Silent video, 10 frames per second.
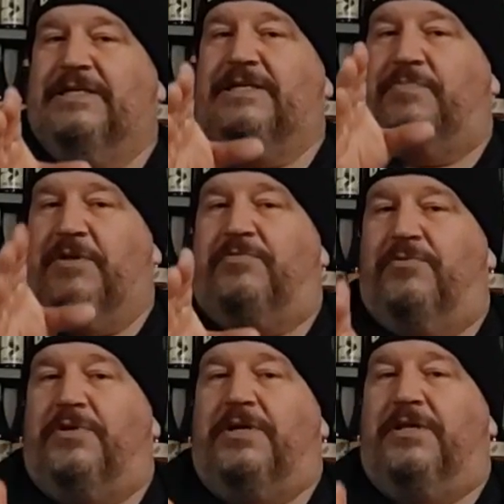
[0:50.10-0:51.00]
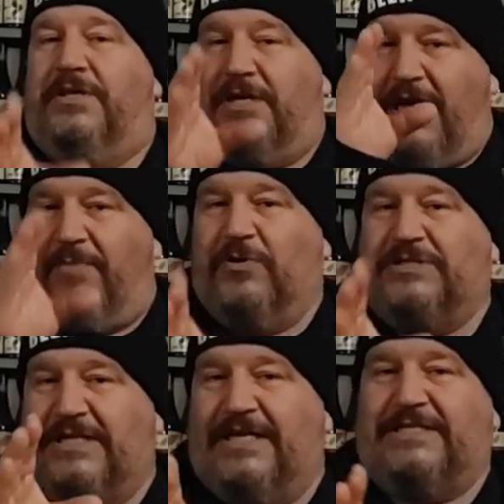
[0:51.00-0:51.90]
It's been through the
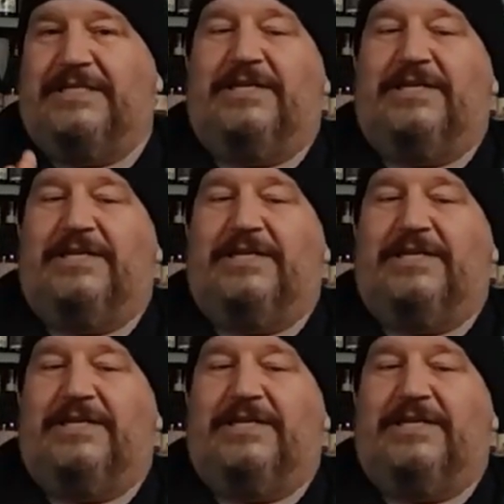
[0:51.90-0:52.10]
Camerons testing.